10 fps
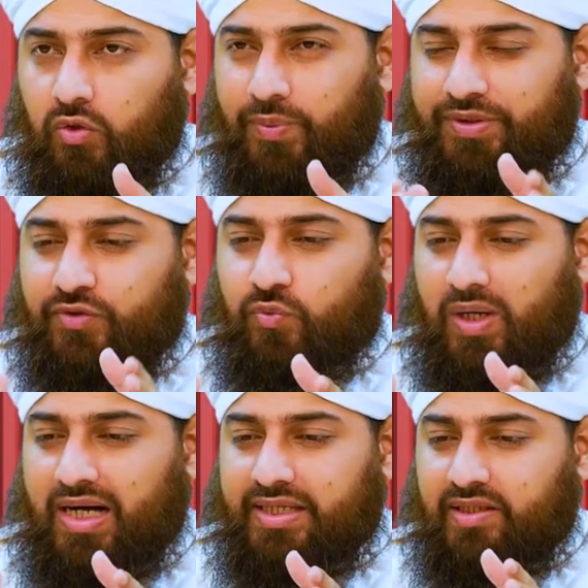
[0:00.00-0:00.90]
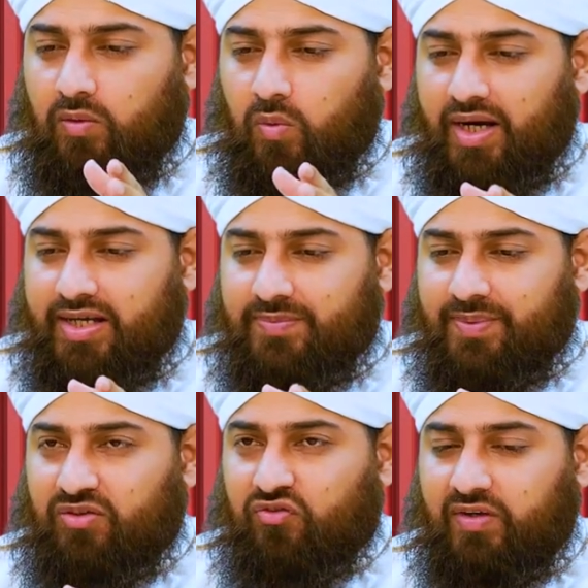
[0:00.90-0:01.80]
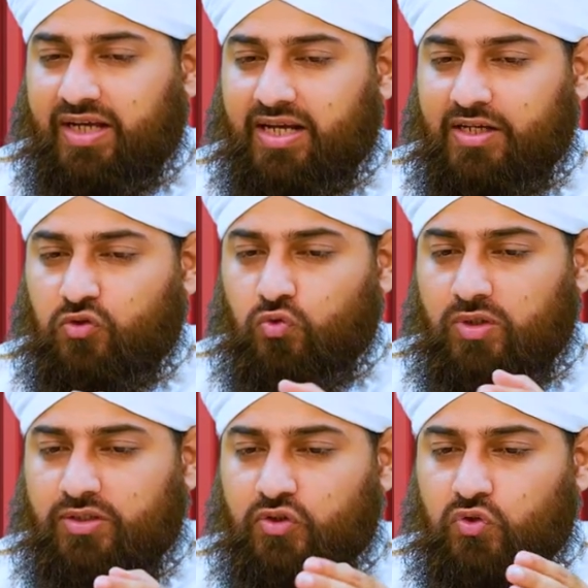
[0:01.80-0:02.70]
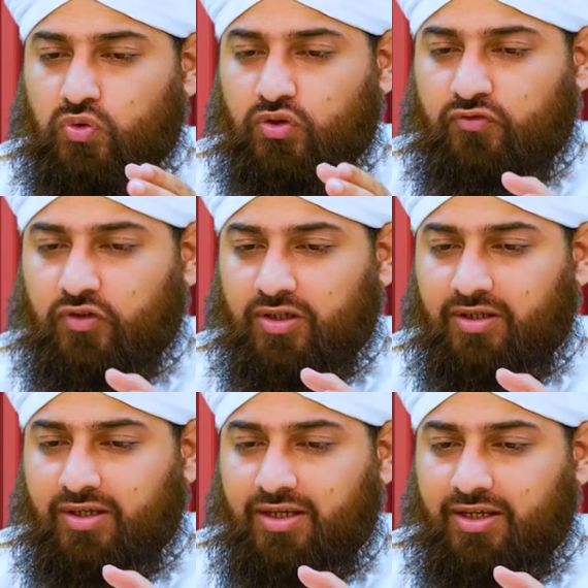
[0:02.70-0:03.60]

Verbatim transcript: which is why the wise man fled as soon as he saw the frog